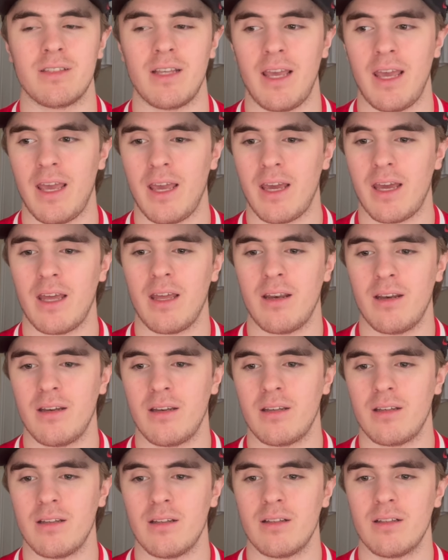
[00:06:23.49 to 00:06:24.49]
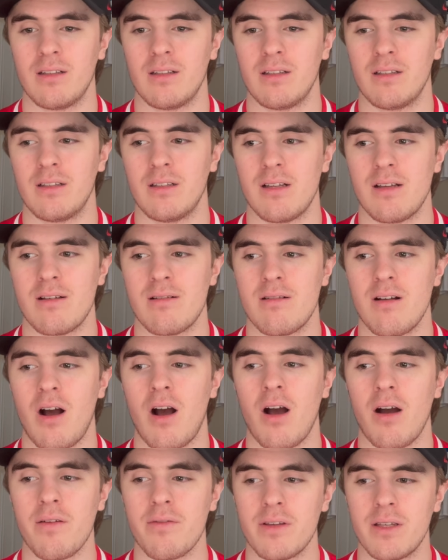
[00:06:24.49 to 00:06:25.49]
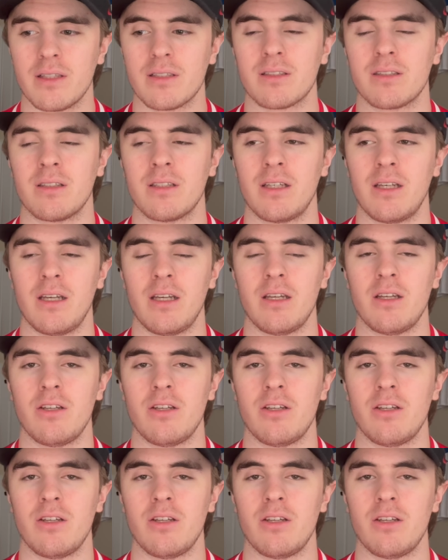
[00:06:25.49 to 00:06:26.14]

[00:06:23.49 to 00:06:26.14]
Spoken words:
And obviously,